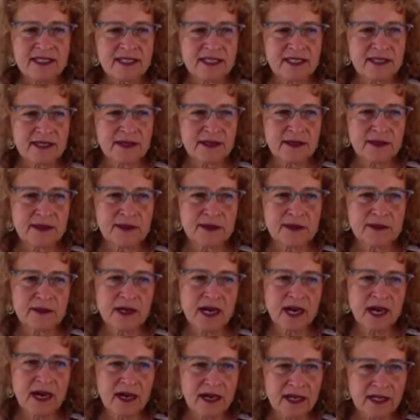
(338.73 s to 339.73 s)
to
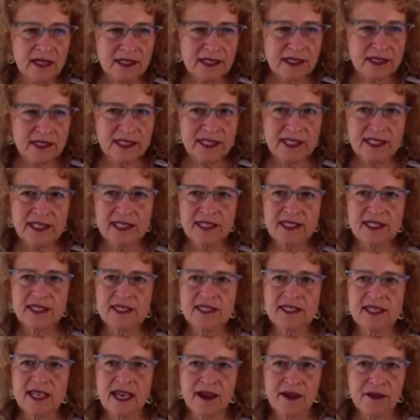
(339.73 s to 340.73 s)

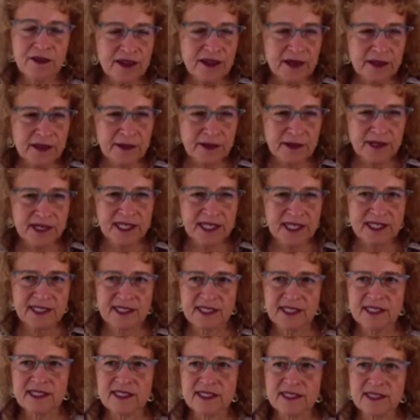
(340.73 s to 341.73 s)
colleges, healthcare
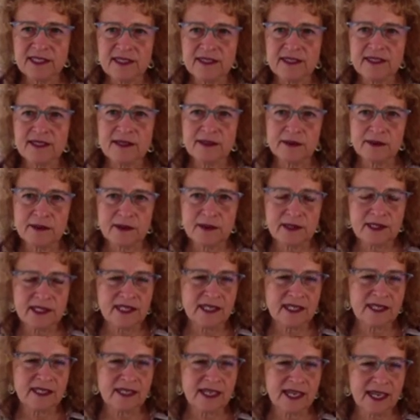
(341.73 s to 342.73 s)
organizations, schools,
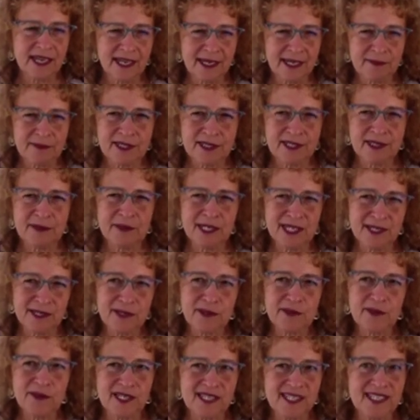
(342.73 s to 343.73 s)
and camps about
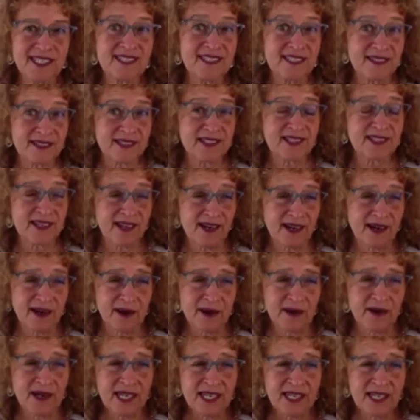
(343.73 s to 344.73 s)
20 years
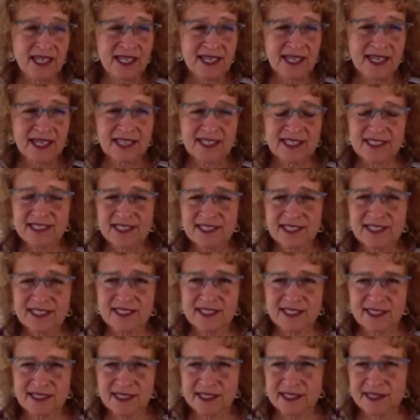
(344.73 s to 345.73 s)
ago, in
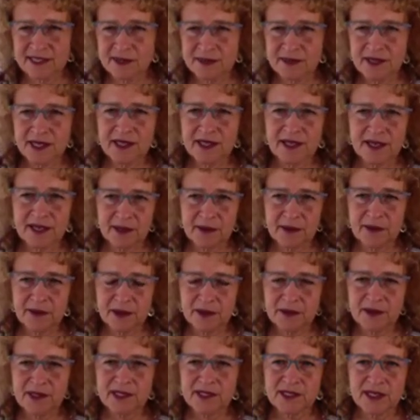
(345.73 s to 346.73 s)
addition to doing
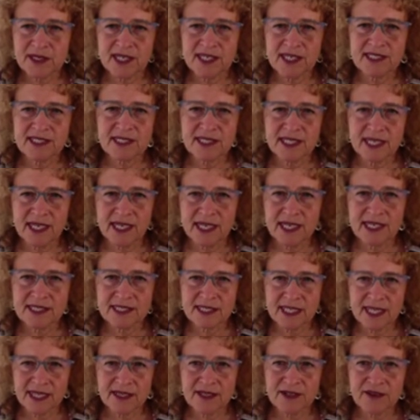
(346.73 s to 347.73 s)
therapy with trans
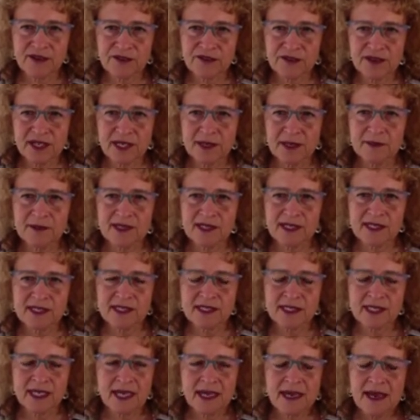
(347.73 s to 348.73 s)
clients and their
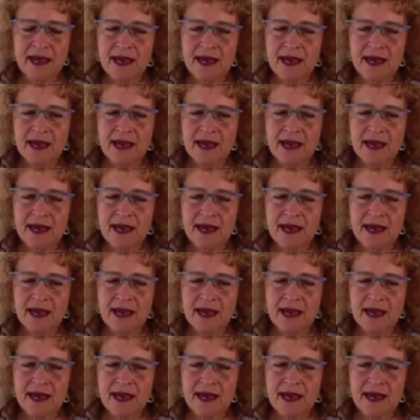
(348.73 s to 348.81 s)
families.